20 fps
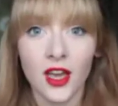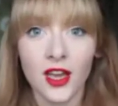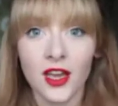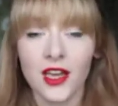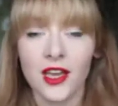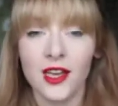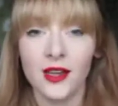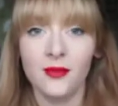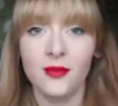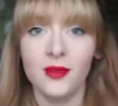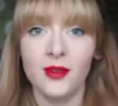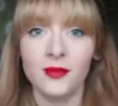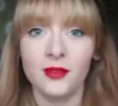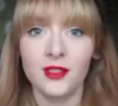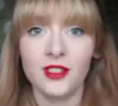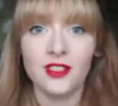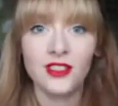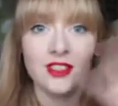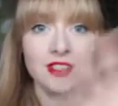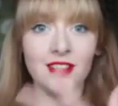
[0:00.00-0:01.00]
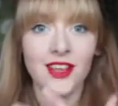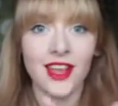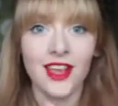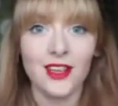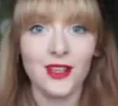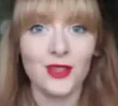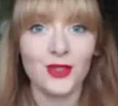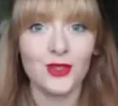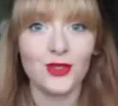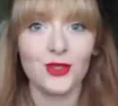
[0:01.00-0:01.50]
I'm still
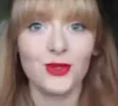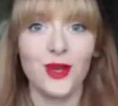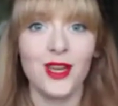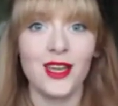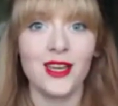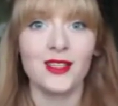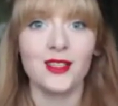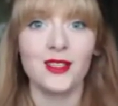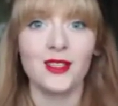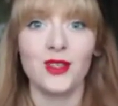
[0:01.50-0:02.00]
getting used to it,